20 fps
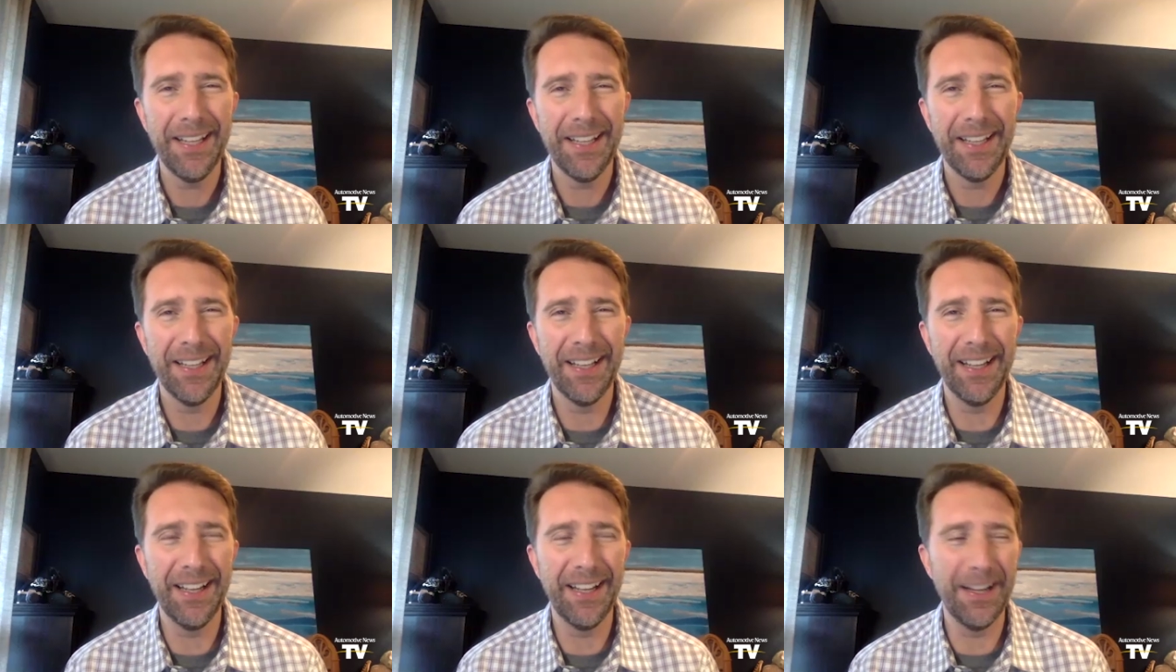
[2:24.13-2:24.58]

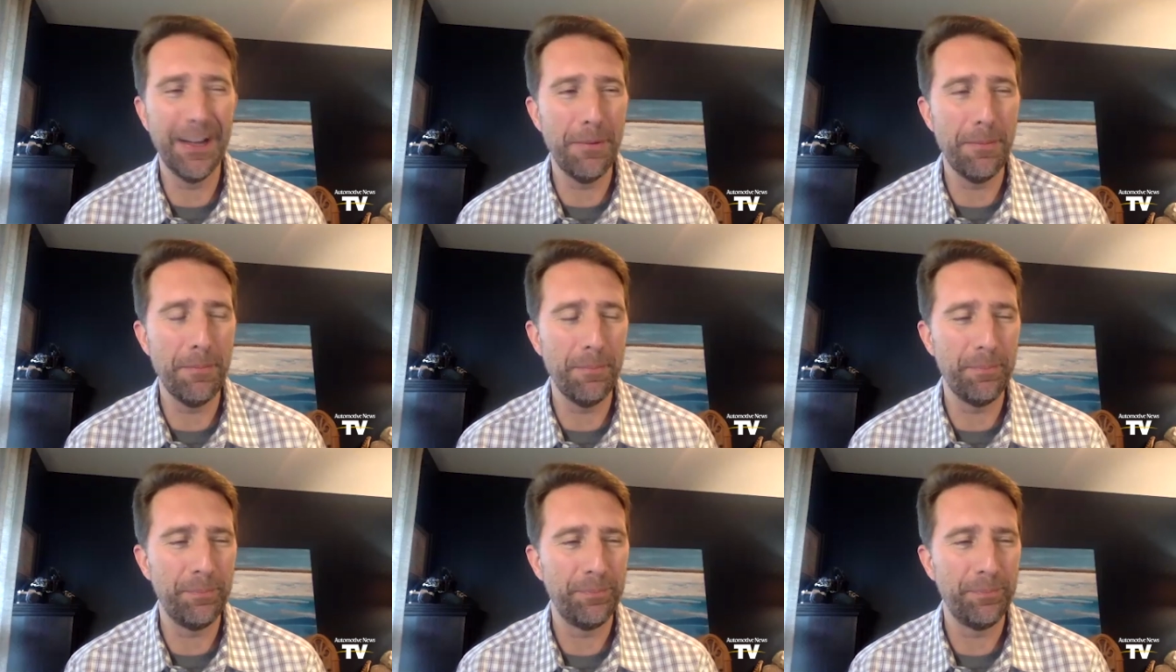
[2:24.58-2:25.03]

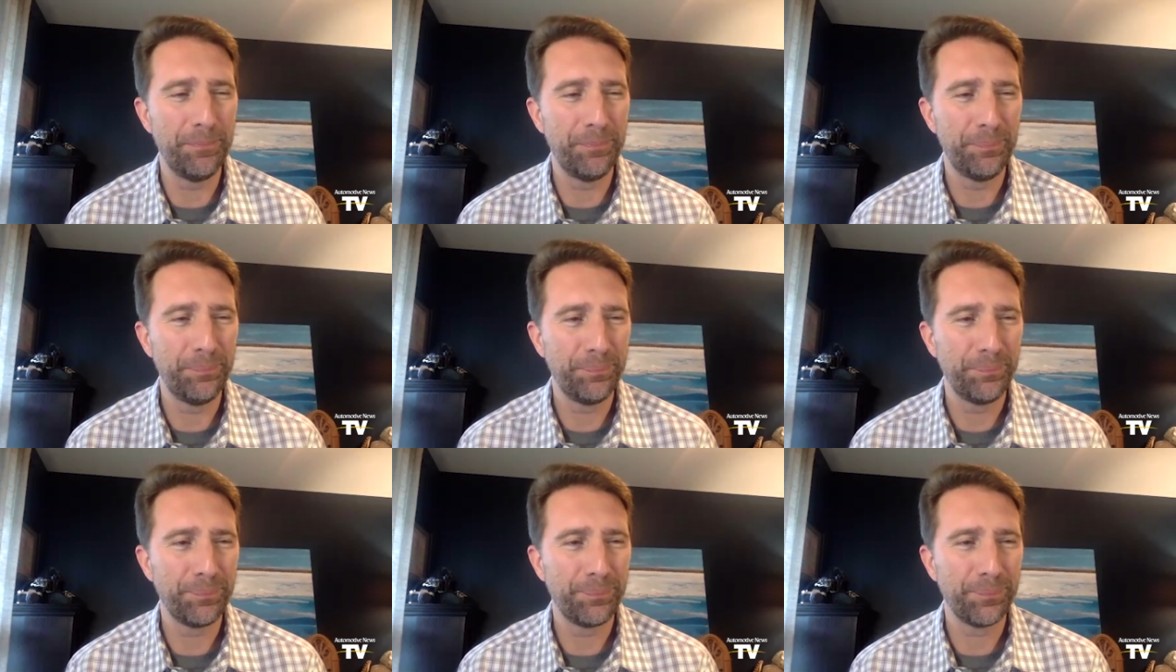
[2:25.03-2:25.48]
Um,
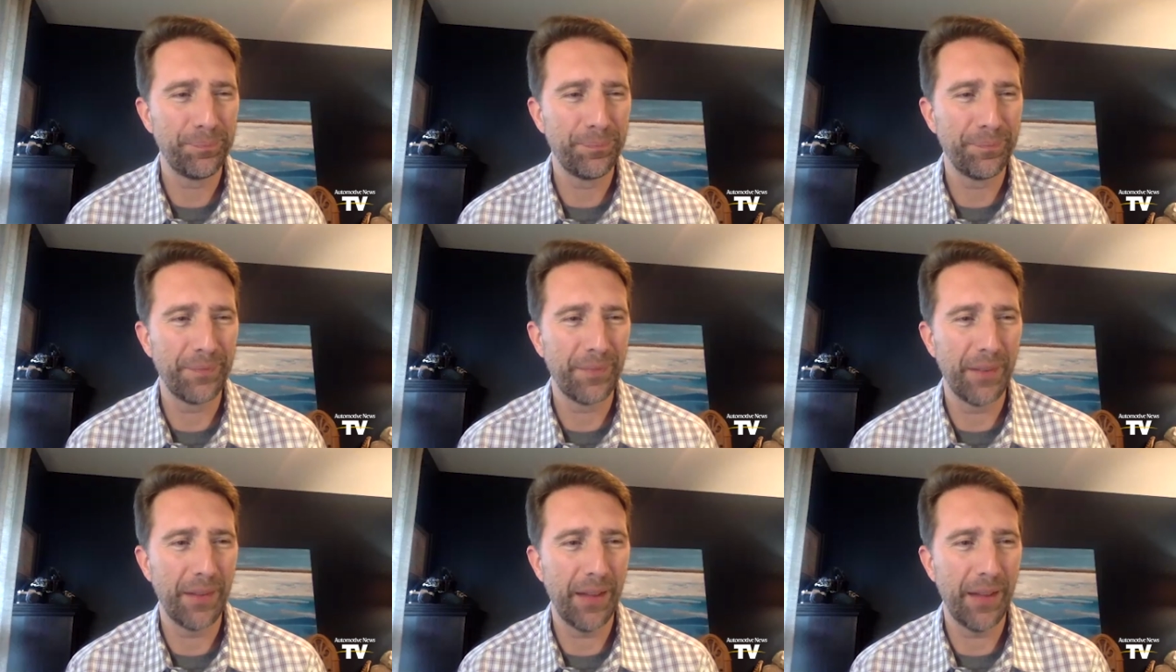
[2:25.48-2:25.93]

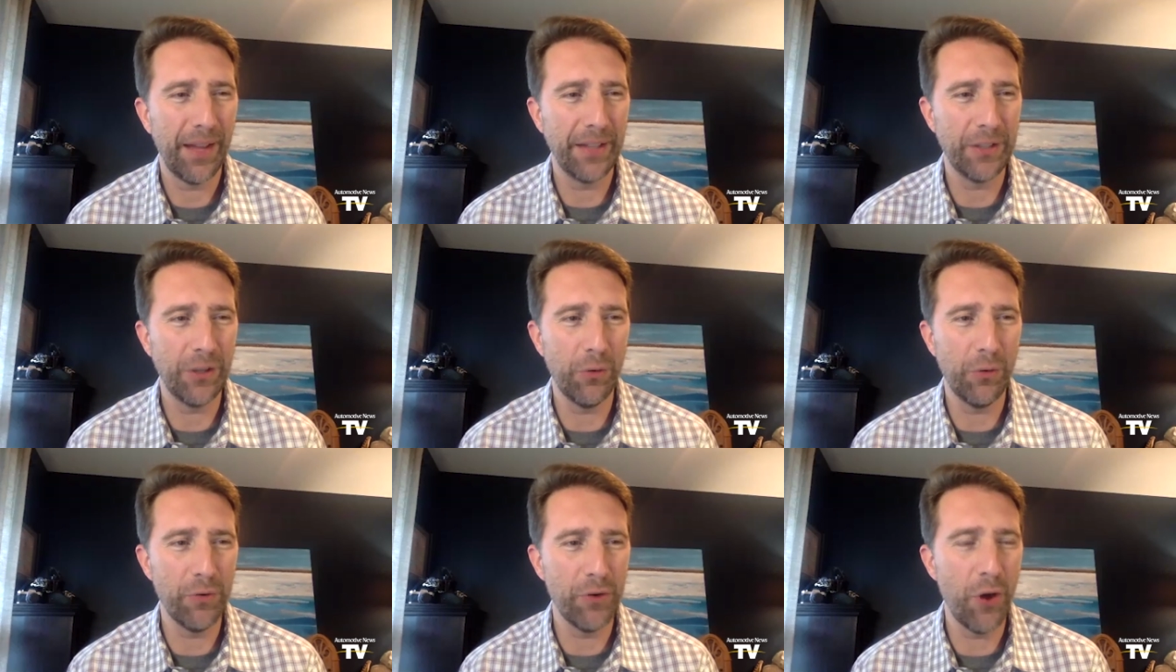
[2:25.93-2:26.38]
I
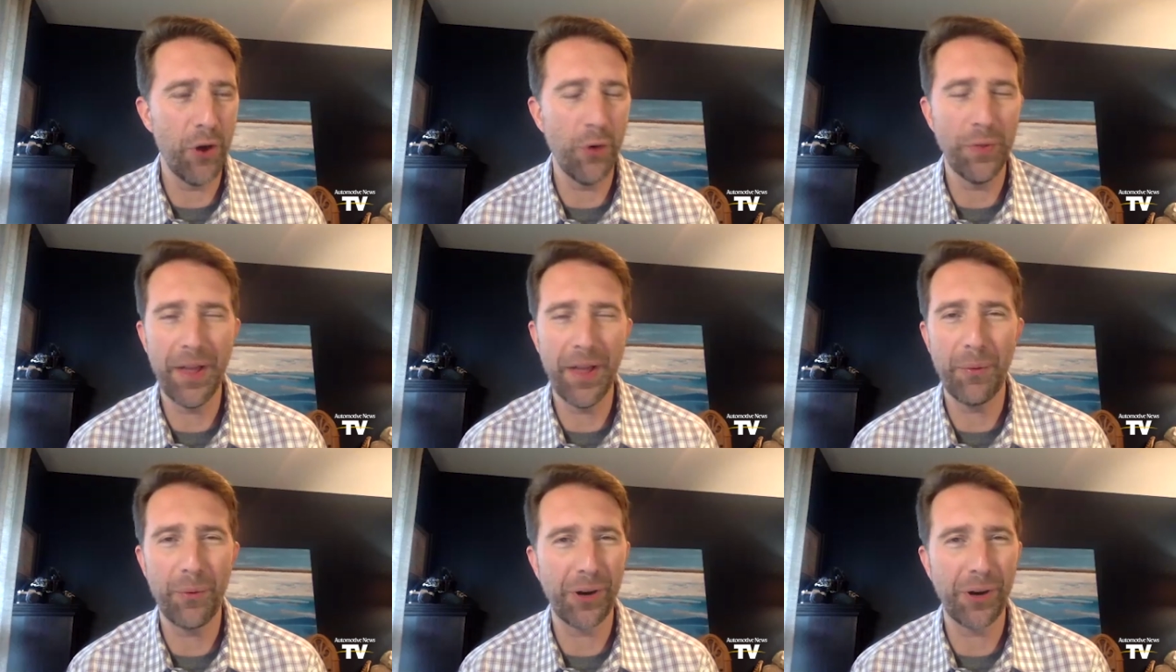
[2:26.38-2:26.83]
don't know
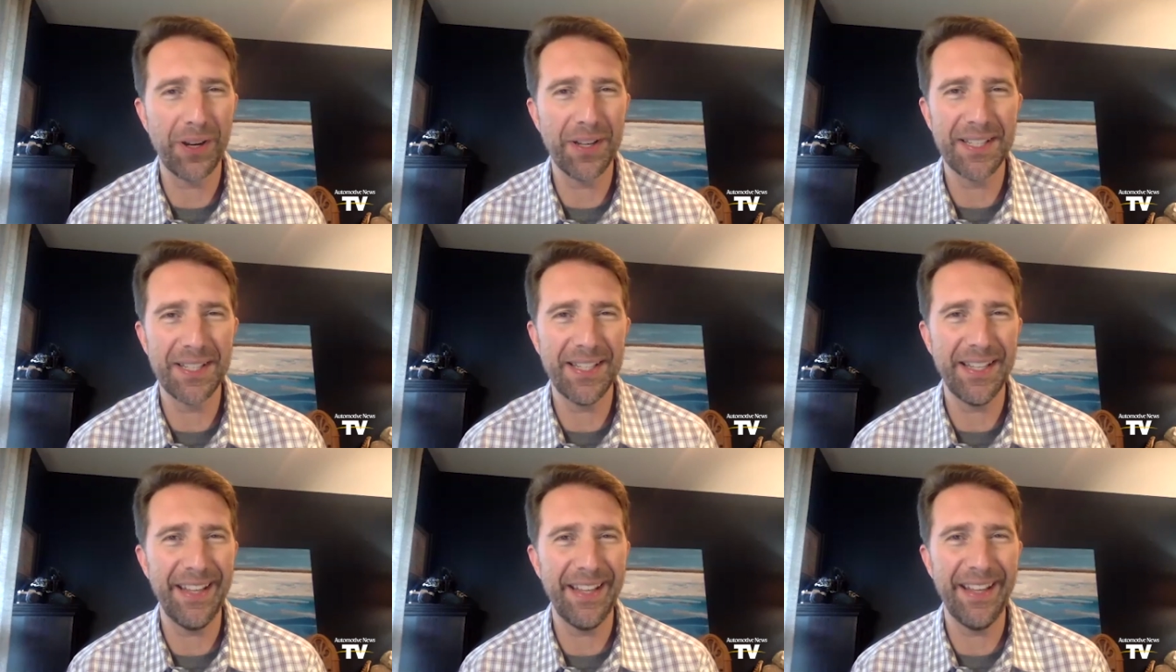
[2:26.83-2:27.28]
that we're going to
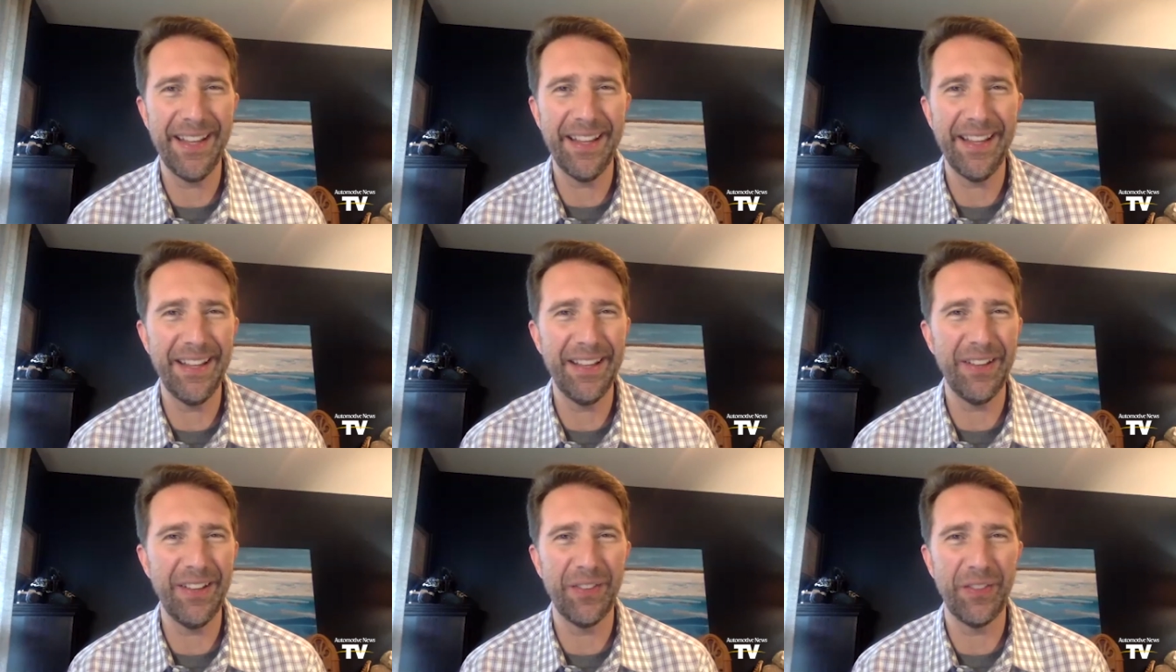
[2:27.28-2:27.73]

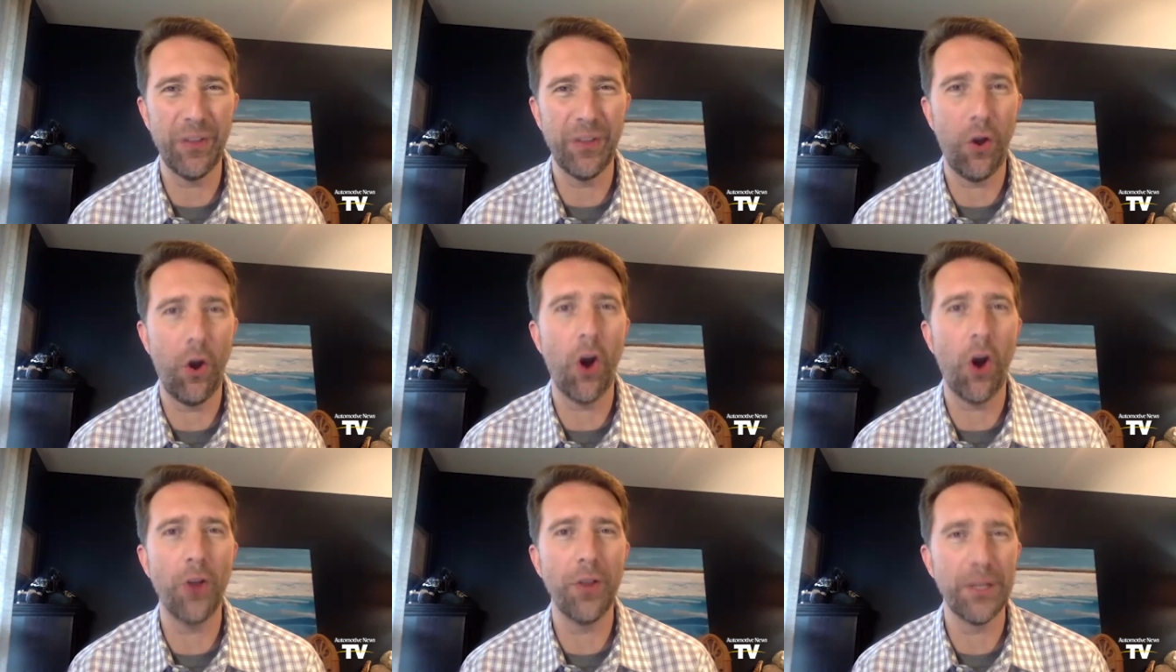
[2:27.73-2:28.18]
see
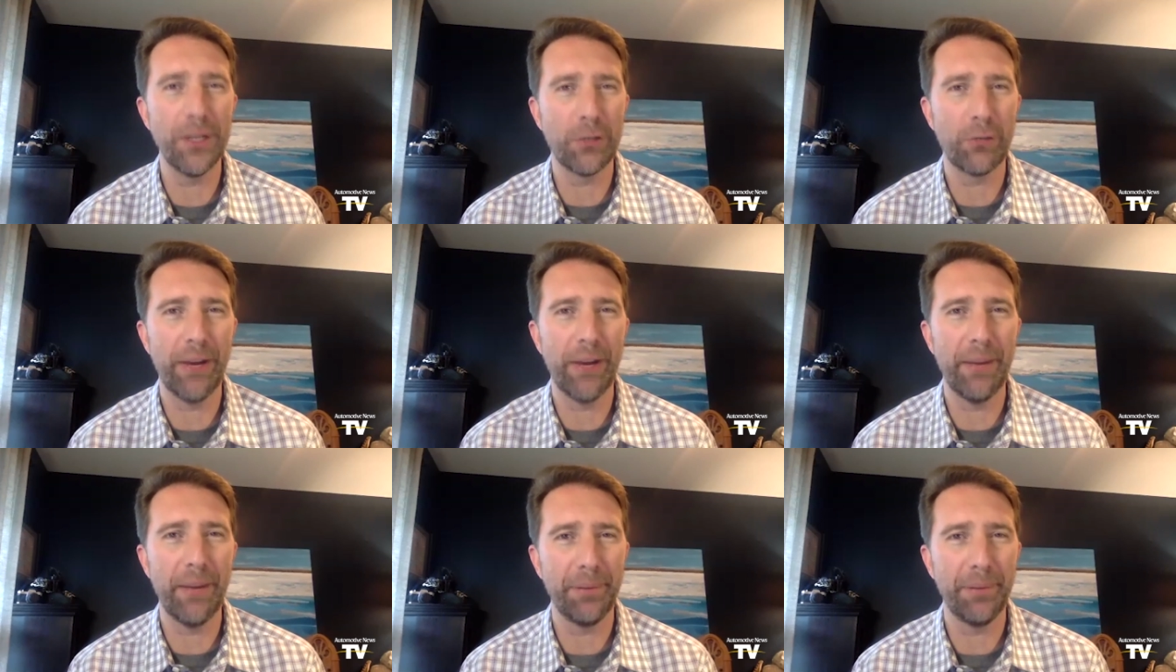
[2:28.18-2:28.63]
all these
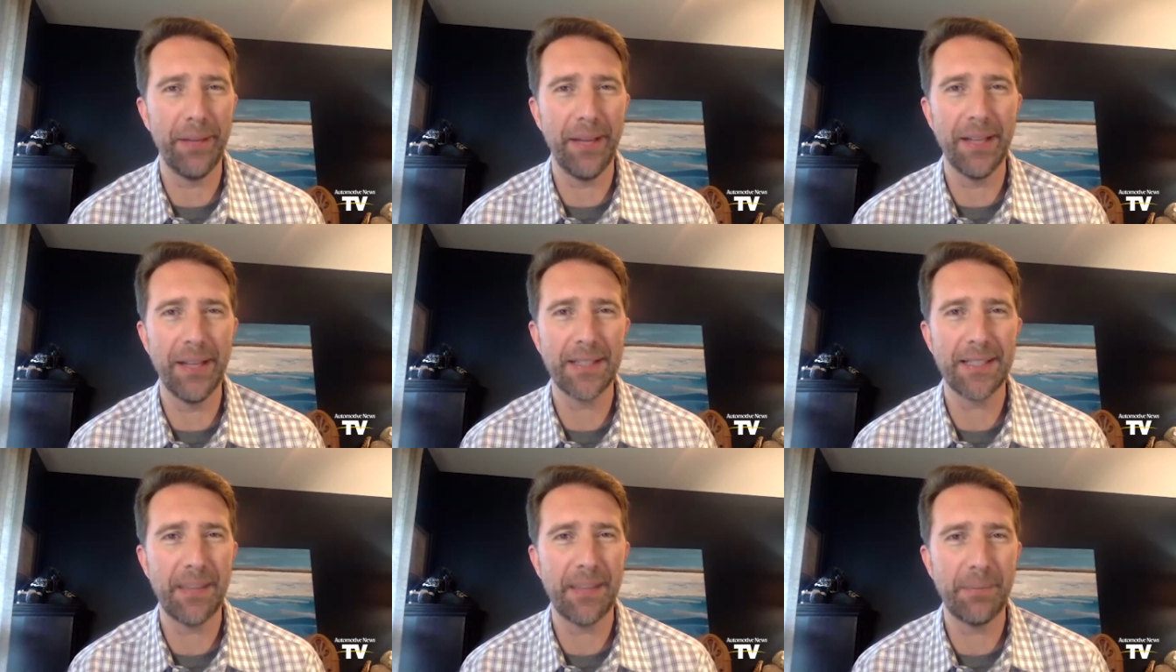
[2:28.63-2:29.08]
grand
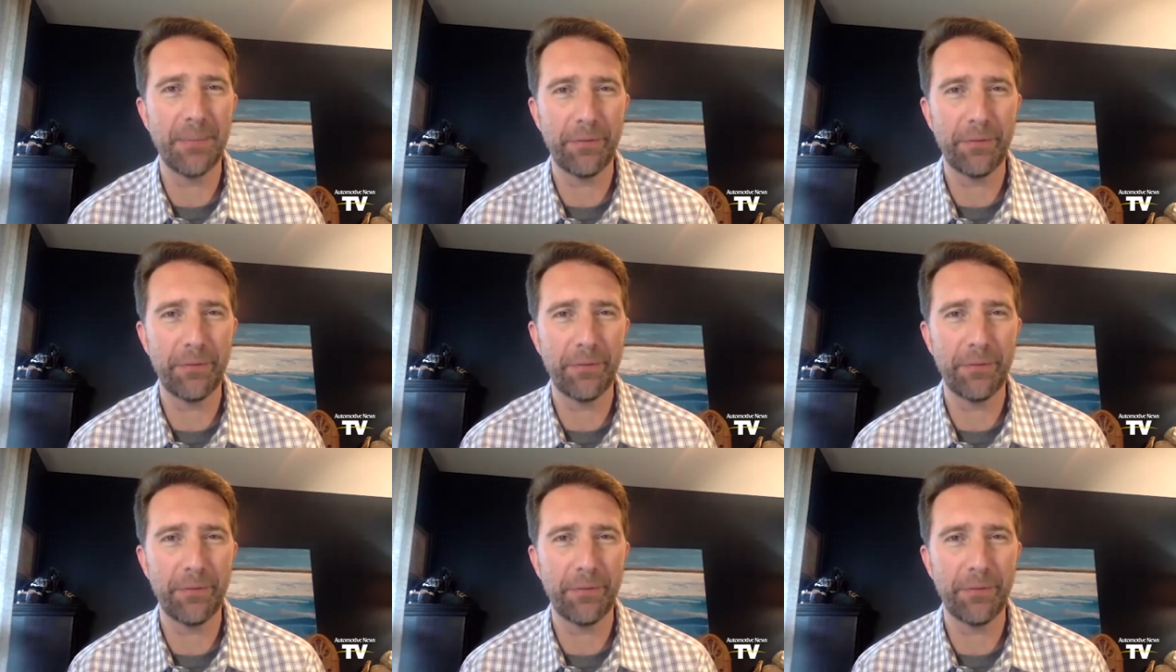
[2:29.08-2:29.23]
plans come to